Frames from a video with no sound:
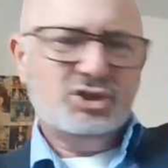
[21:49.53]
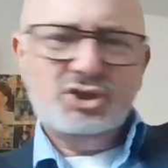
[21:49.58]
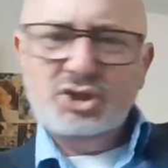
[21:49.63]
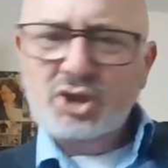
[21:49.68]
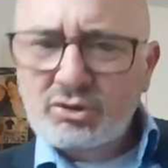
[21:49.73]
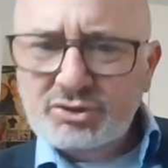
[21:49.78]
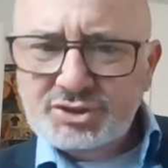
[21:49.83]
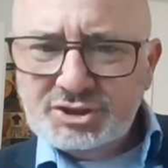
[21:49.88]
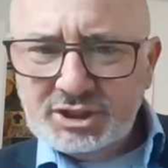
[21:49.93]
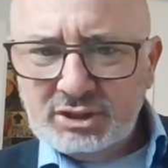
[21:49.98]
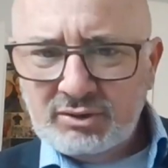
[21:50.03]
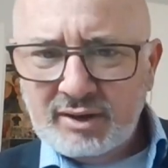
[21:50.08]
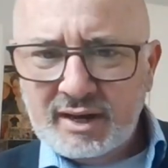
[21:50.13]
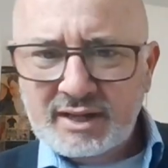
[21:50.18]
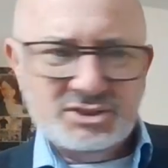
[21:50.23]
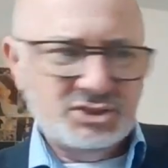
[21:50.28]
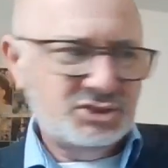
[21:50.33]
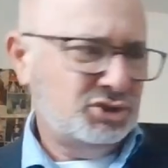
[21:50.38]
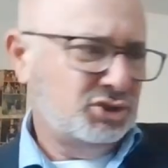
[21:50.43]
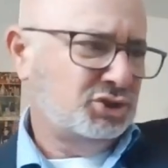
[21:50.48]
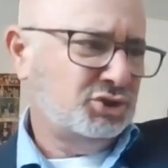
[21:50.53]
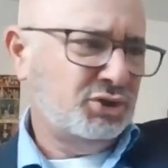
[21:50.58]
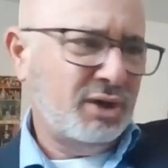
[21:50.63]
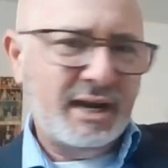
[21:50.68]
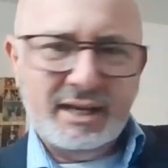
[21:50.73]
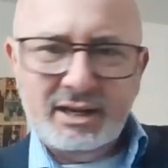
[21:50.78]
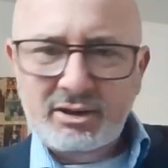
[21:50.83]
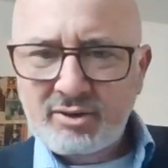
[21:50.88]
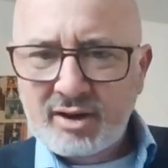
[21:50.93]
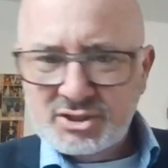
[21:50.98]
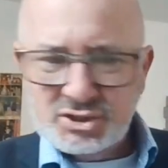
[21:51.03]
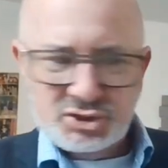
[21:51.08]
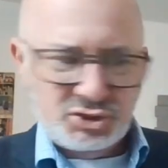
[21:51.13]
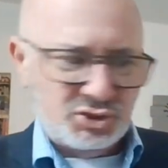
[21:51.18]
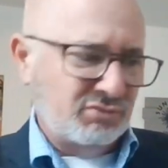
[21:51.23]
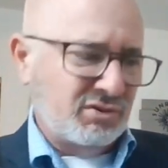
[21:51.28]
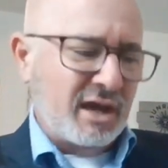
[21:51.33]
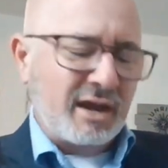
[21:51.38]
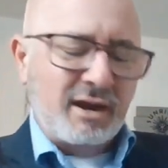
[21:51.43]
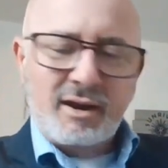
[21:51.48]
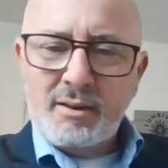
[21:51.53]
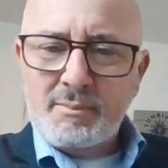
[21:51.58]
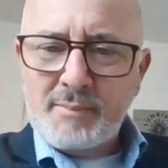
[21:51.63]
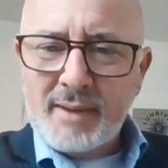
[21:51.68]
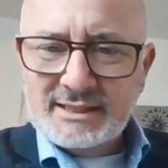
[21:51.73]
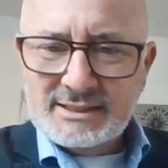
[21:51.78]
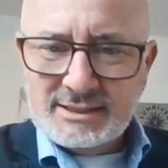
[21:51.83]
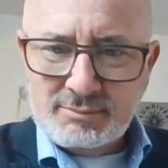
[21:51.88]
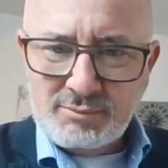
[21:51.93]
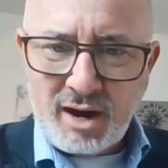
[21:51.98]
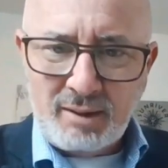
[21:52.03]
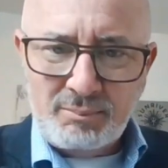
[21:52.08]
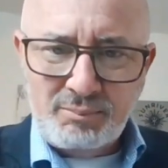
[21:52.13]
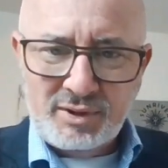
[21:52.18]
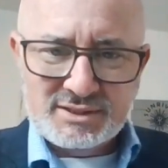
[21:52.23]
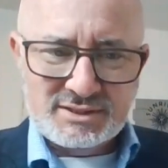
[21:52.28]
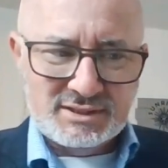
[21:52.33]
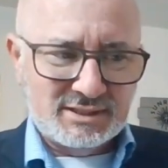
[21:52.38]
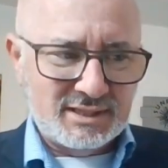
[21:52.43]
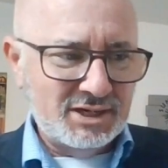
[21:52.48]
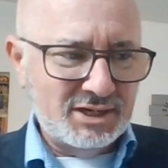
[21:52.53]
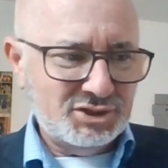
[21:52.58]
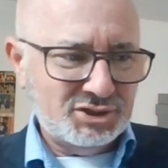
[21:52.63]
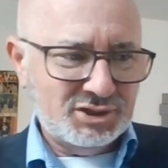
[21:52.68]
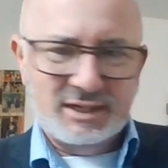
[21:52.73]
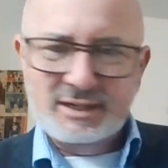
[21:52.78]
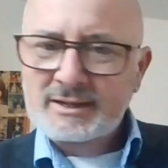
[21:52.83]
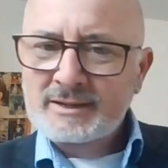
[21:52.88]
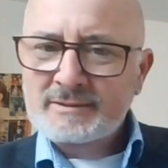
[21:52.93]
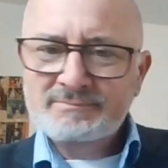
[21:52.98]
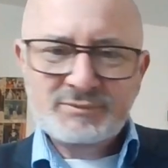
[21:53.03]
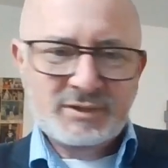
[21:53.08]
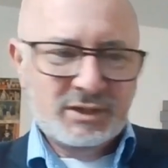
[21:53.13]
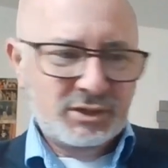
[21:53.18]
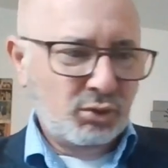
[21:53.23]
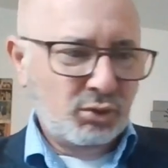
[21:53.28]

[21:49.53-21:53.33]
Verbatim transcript: you're coaching your agents, you're training your agents, you've got an amazing buyer presentation,